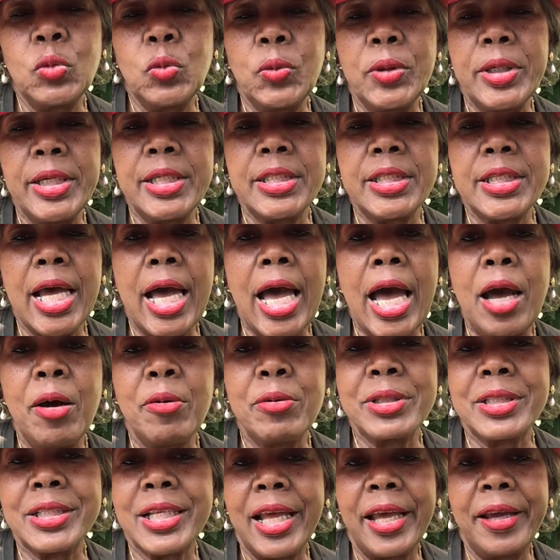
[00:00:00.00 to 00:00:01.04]
weeks, I
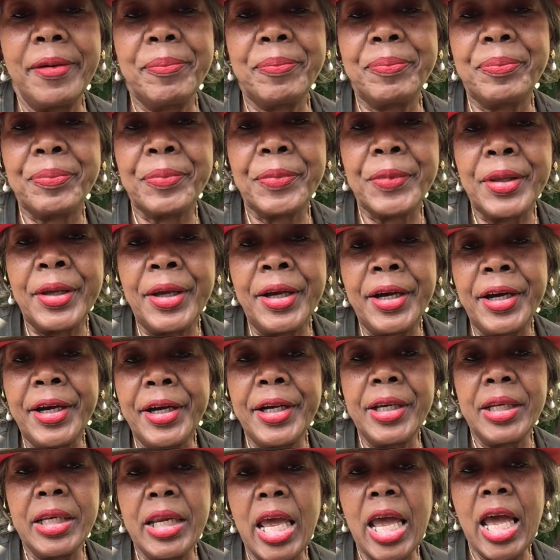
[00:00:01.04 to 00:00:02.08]
was like
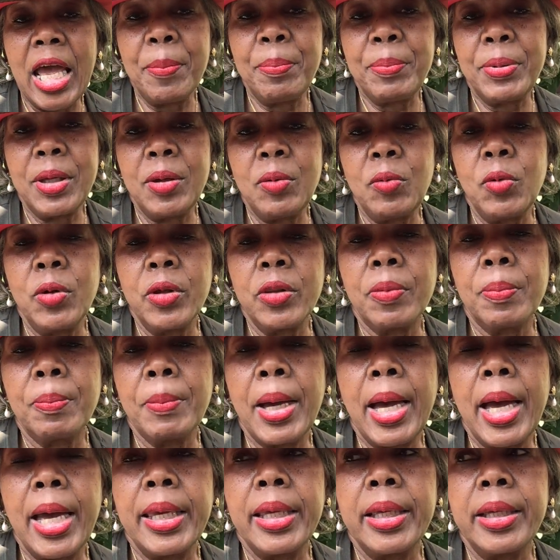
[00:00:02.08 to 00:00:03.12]
unhappy with
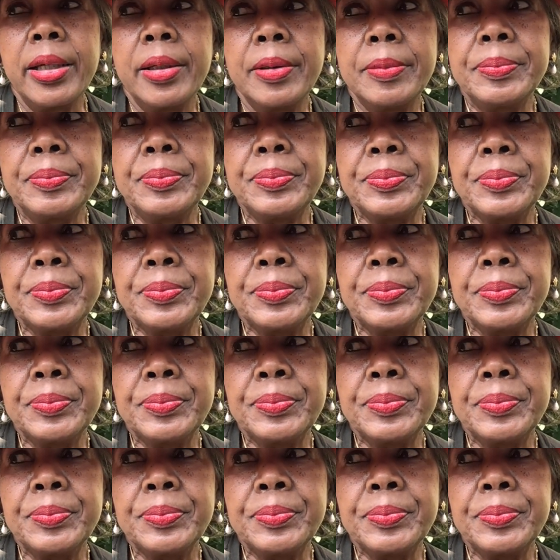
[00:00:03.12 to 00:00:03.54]
my